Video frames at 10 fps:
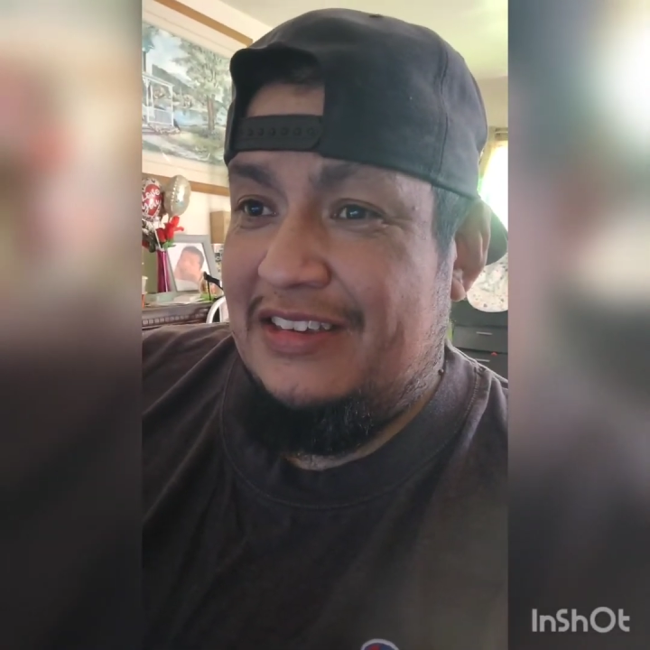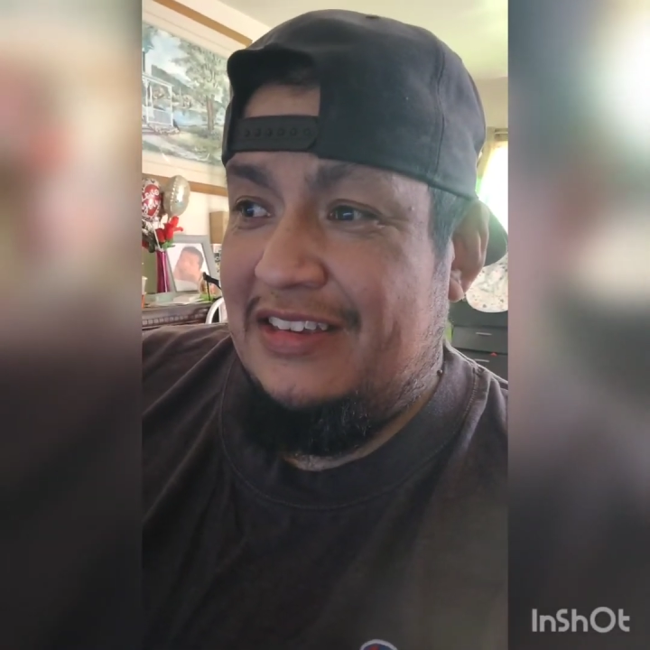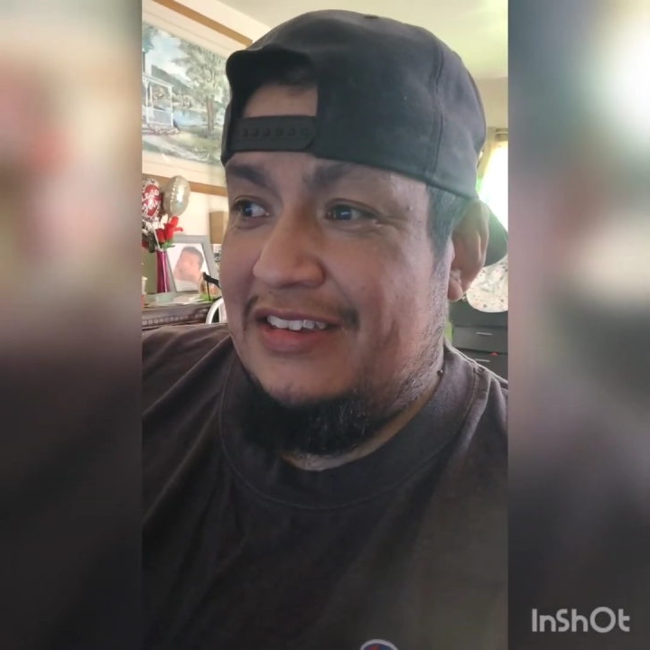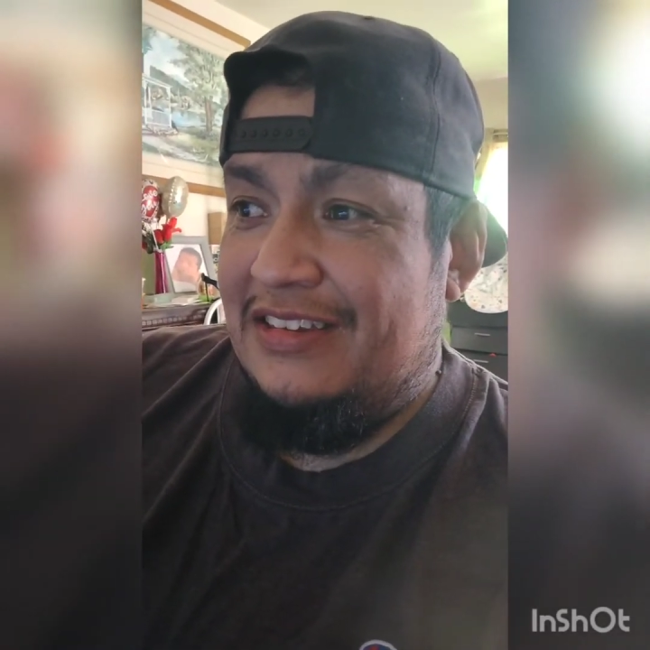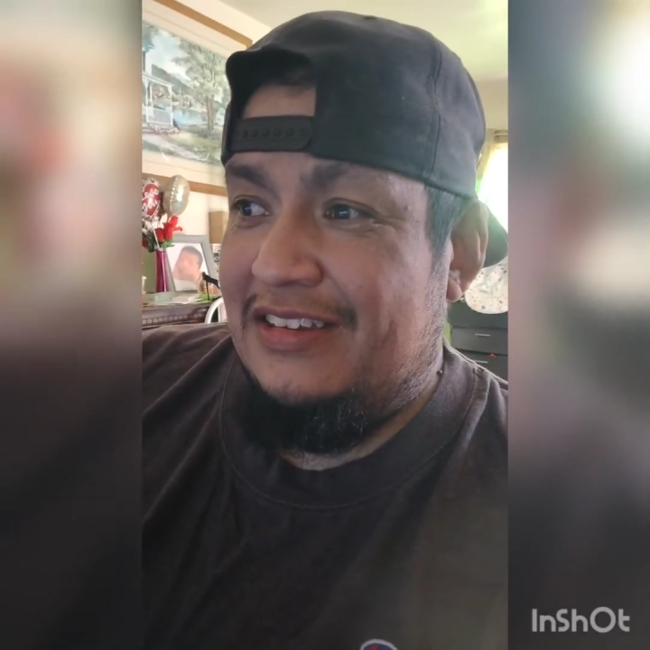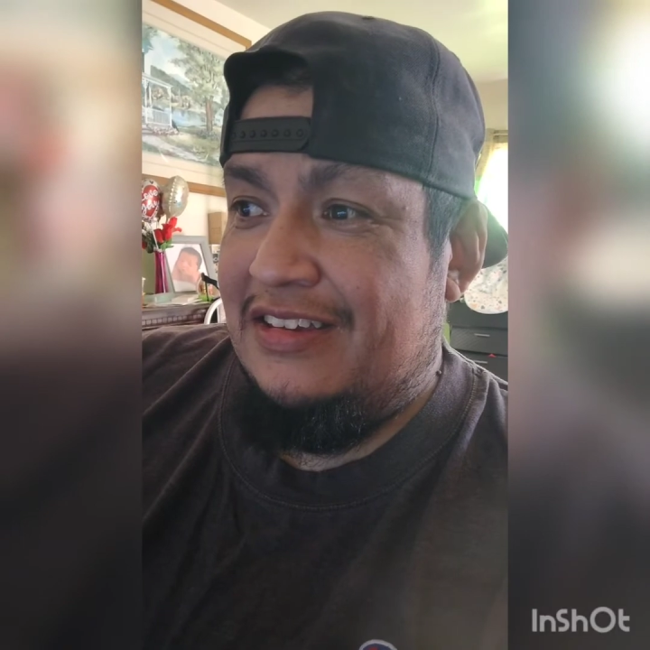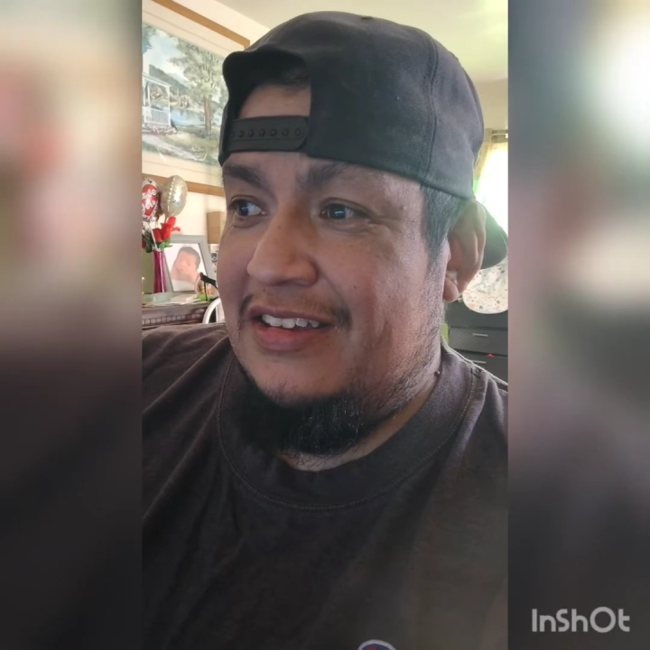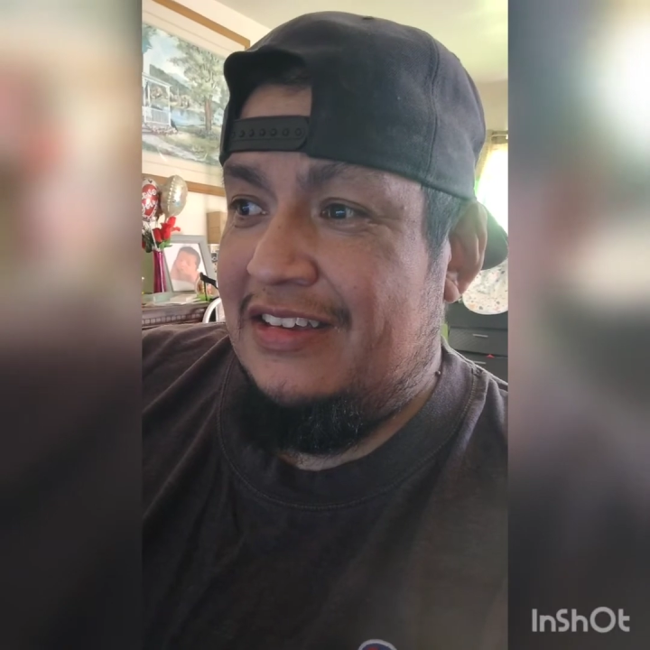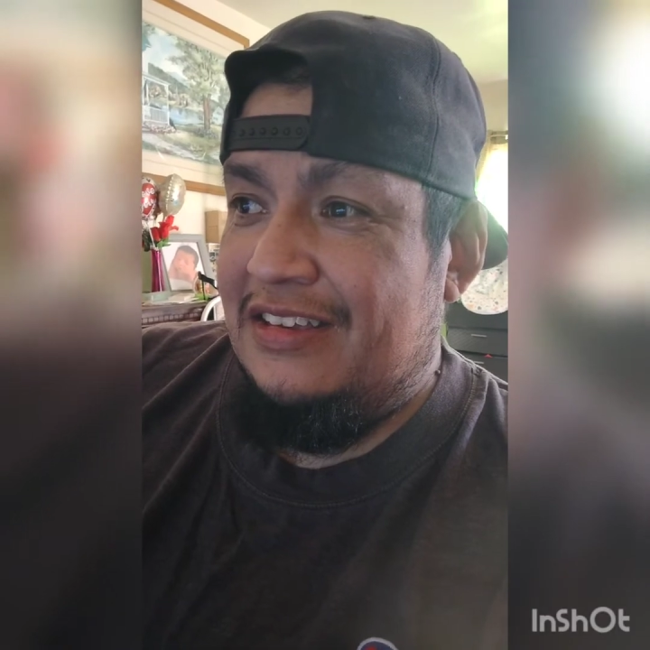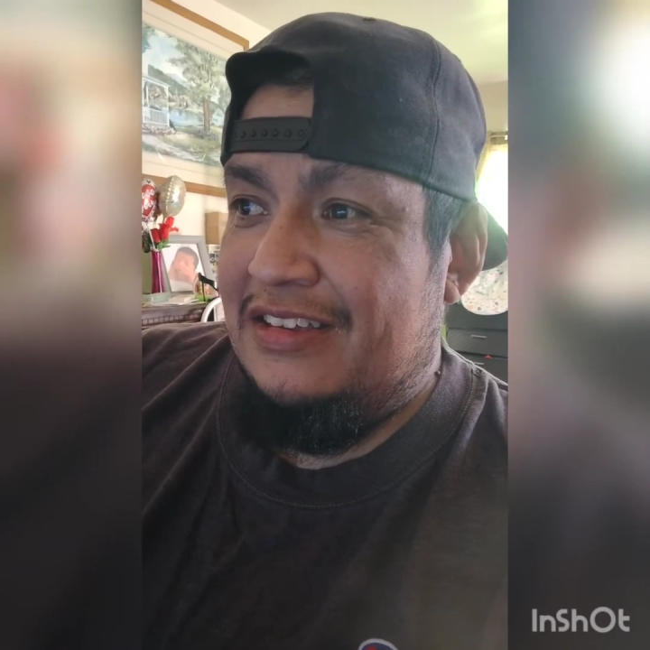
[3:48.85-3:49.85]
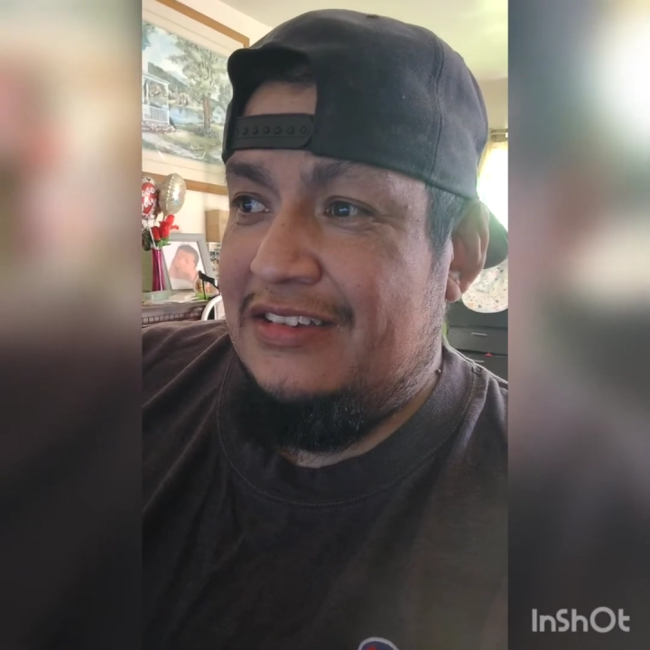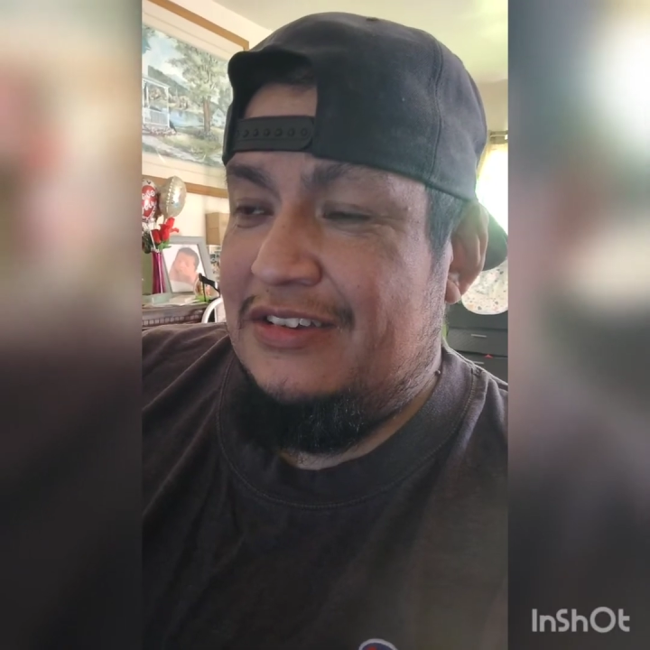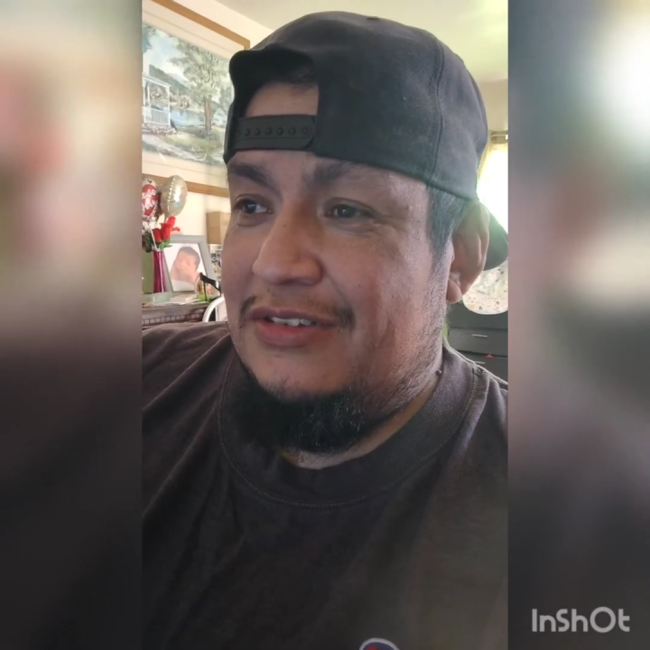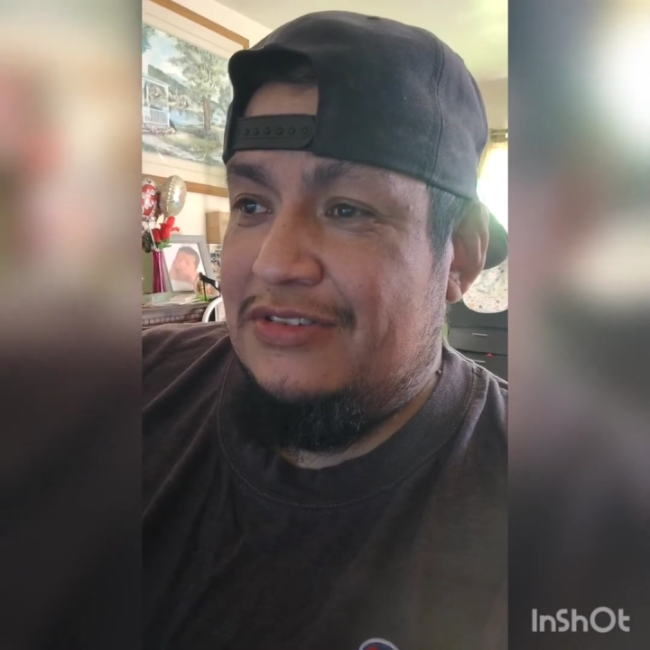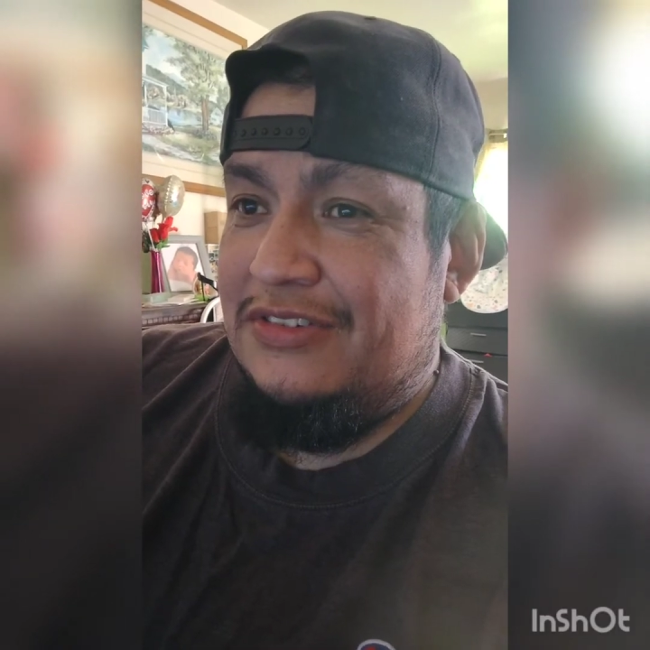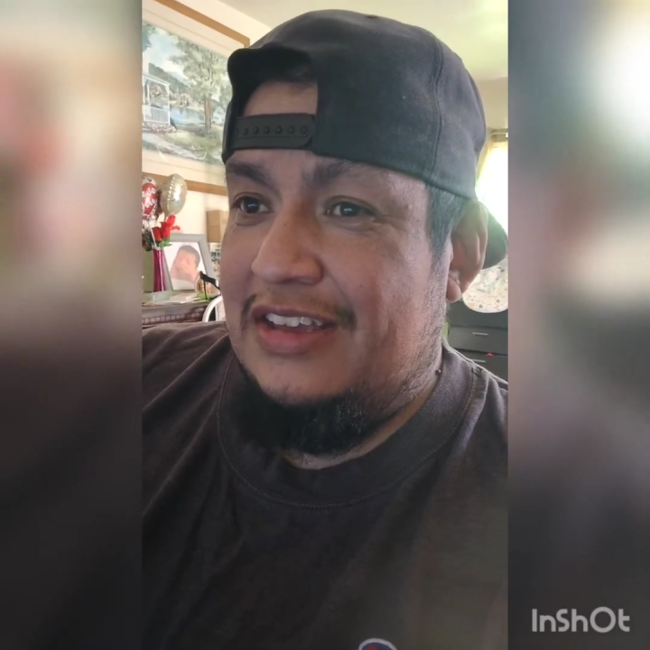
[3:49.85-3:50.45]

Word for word: And uh, he also